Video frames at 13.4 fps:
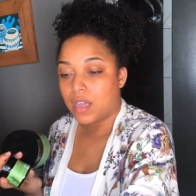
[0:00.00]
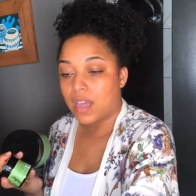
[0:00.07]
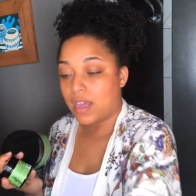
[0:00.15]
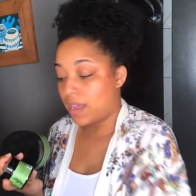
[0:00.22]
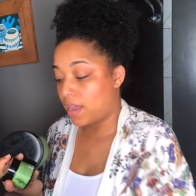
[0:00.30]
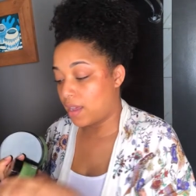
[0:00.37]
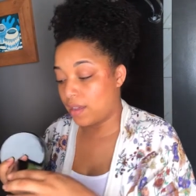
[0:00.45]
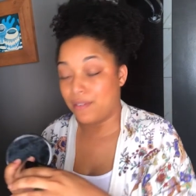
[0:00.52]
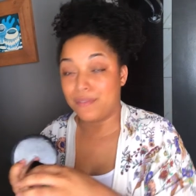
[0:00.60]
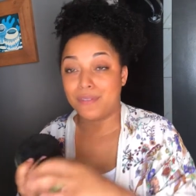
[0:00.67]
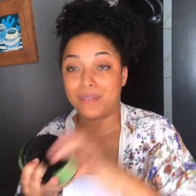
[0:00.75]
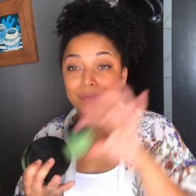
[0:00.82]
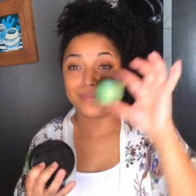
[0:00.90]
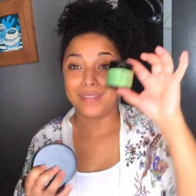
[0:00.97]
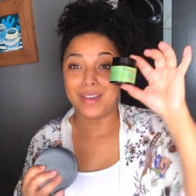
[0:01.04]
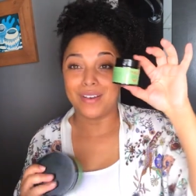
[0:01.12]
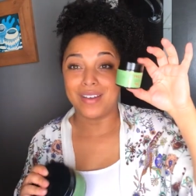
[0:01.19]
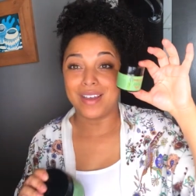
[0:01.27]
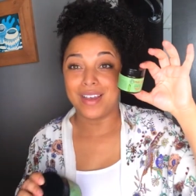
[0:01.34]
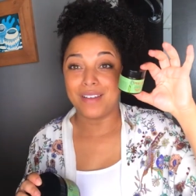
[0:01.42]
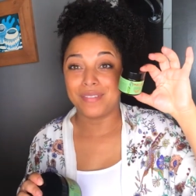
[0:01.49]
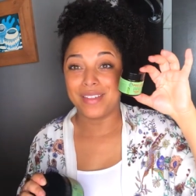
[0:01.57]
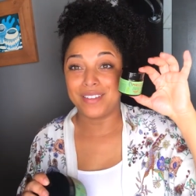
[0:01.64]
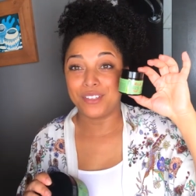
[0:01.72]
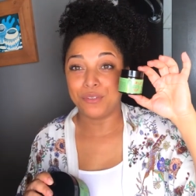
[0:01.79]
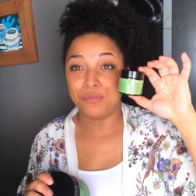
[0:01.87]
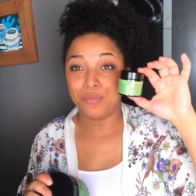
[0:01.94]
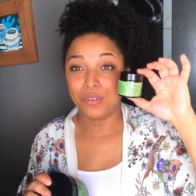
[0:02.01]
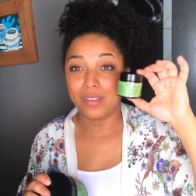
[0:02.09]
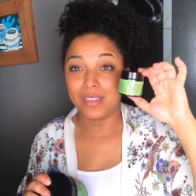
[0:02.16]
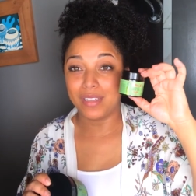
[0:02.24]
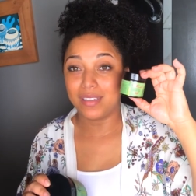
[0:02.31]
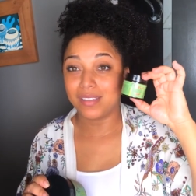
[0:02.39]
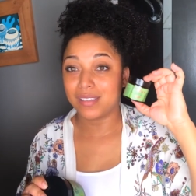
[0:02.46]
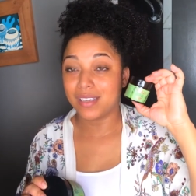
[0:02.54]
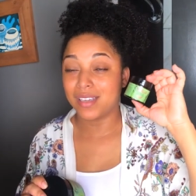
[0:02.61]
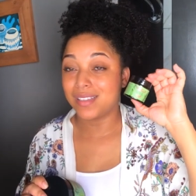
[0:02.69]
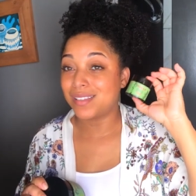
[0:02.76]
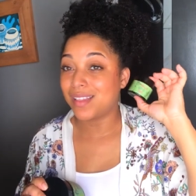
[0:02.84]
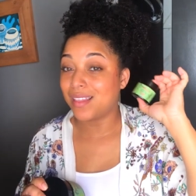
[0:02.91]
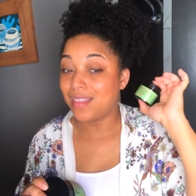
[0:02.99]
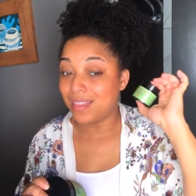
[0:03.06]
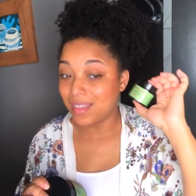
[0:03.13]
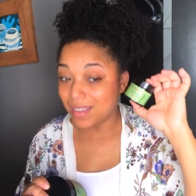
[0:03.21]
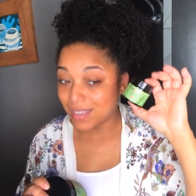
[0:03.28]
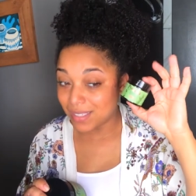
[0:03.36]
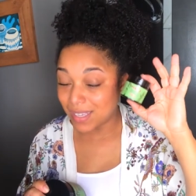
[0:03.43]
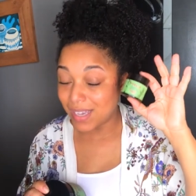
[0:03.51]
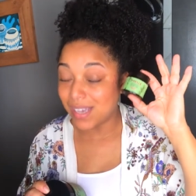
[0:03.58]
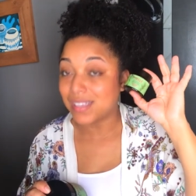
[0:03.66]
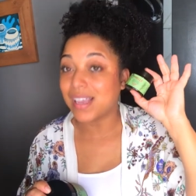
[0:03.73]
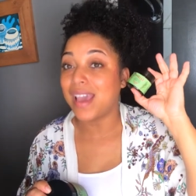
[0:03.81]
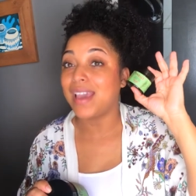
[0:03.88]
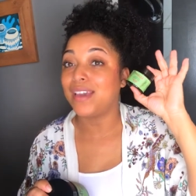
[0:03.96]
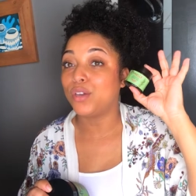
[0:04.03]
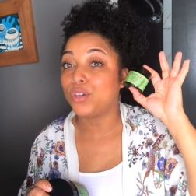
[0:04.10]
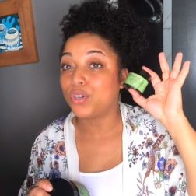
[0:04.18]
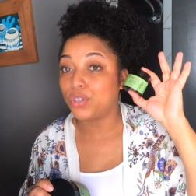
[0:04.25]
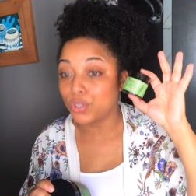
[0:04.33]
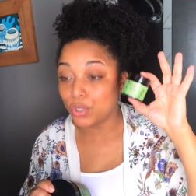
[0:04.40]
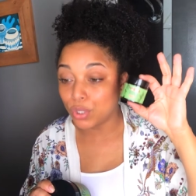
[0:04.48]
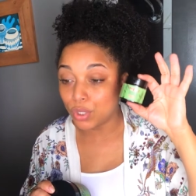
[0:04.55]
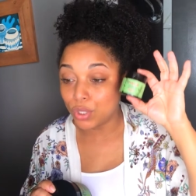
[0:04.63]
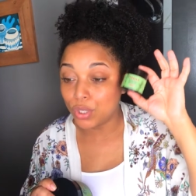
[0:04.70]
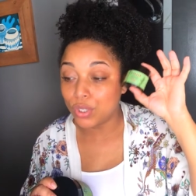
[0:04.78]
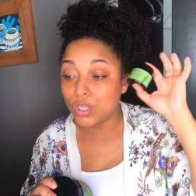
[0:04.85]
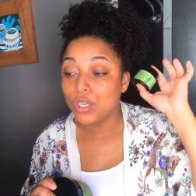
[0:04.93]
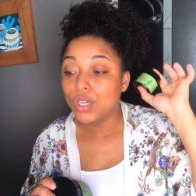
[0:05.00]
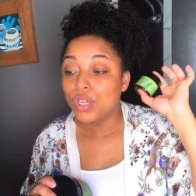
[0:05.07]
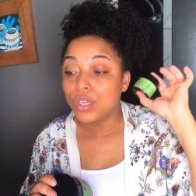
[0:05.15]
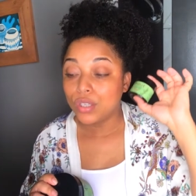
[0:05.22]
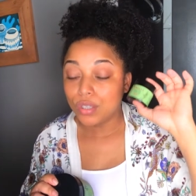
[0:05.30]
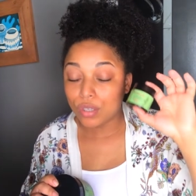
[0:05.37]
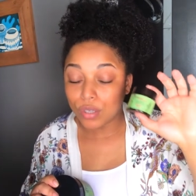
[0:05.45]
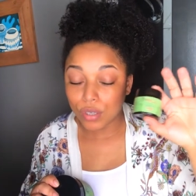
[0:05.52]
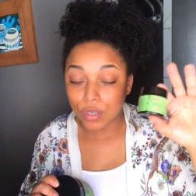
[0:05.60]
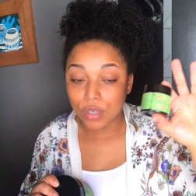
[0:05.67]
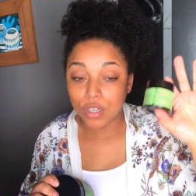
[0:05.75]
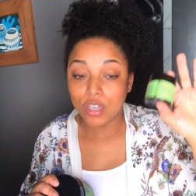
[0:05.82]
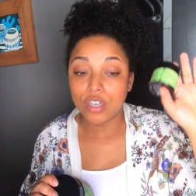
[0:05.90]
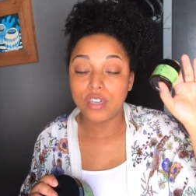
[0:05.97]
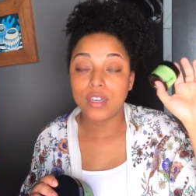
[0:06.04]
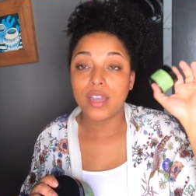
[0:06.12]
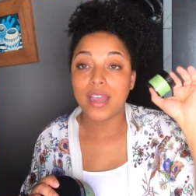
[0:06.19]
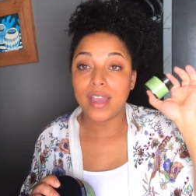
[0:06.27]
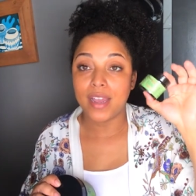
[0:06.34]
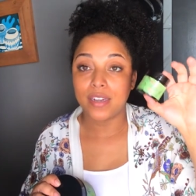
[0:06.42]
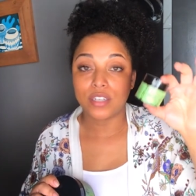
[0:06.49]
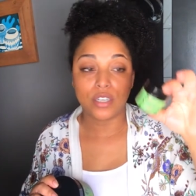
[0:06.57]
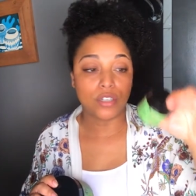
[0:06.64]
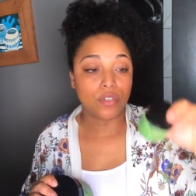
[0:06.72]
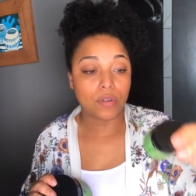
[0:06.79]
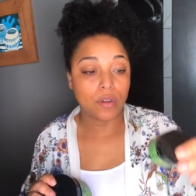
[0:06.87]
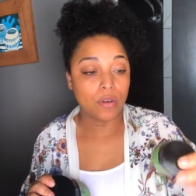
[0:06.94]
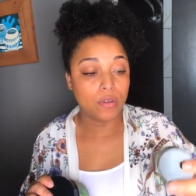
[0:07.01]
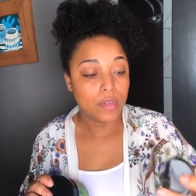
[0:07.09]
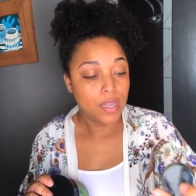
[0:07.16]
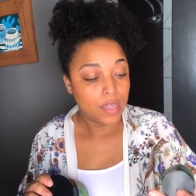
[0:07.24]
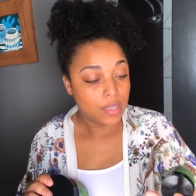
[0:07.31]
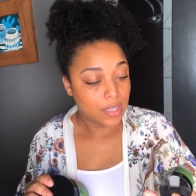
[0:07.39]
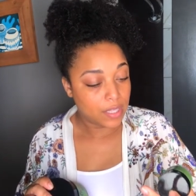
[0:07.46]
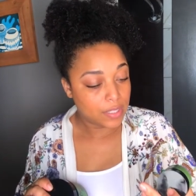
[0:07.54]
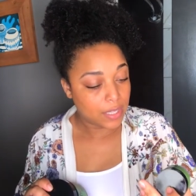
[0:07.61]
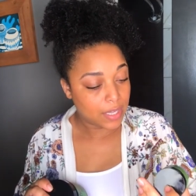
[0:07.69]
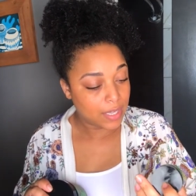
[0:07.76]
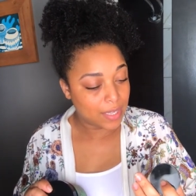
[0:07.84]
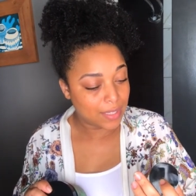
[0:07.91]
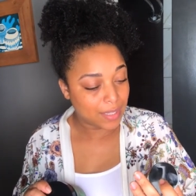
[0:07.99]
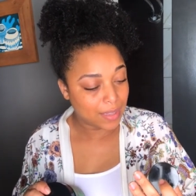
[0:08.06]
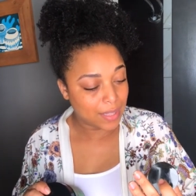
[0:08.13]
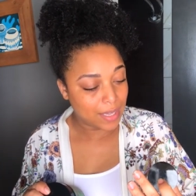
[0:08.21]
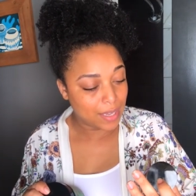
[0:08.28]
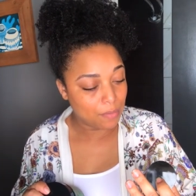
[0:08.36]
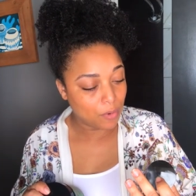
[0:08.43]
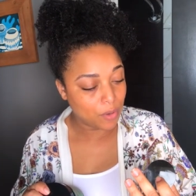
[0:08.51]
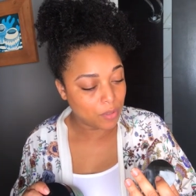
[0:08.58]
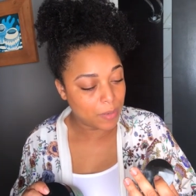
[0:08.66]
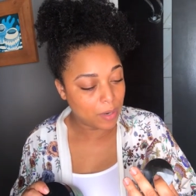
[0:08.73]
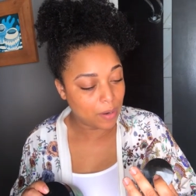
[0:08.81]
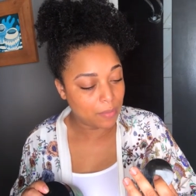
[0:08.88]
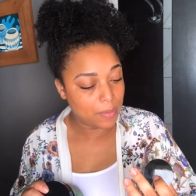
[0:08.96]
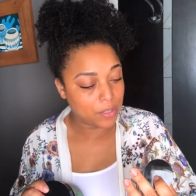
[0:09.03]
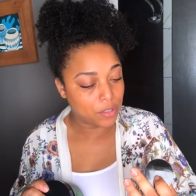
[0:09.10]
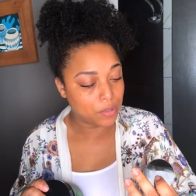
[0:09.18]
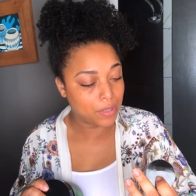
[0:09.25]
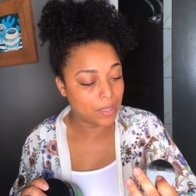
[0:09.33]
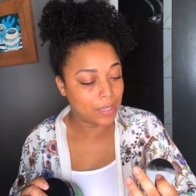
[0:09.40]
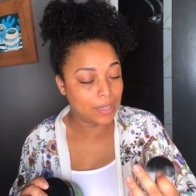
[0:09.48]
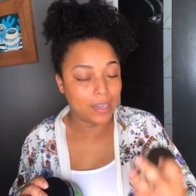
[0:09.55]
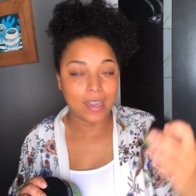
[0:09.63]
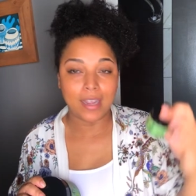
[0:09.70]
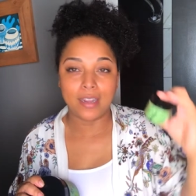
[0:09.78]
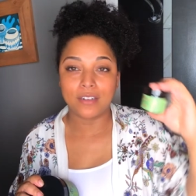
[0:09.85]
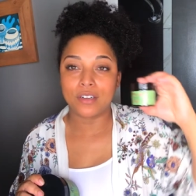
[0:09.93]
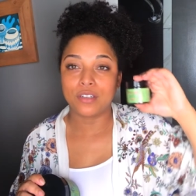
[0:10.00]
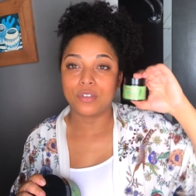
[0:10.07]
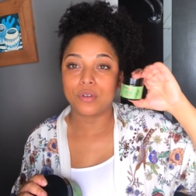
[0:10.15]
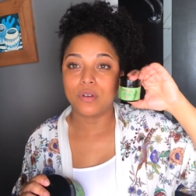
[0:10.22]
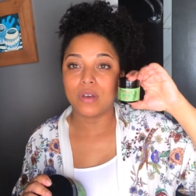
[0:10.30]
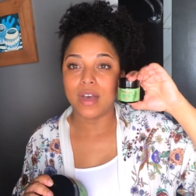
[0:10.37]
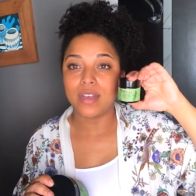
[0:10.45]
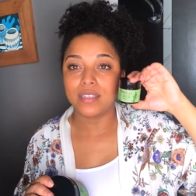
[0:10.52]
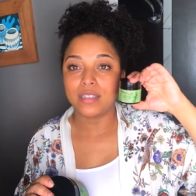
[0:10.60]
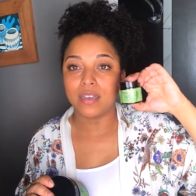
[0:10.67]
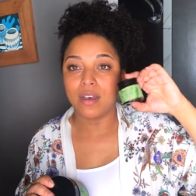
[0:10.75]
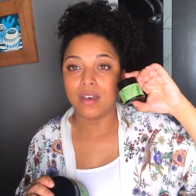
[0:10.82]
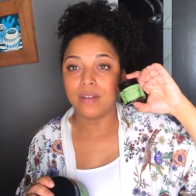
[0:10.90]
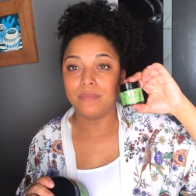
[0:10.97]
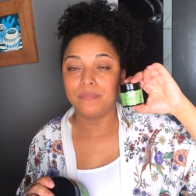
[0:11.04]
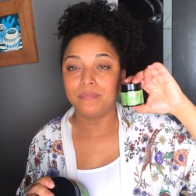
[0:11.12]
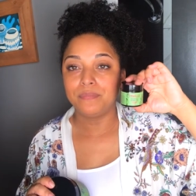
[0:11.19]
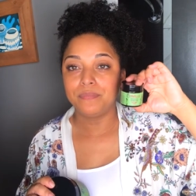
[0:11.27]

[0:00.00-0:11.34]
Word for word: I have Y'all, I have like two more of these because this is a good, good edge control. This is the Rosemary Mint Strengthening Edge Control. I saw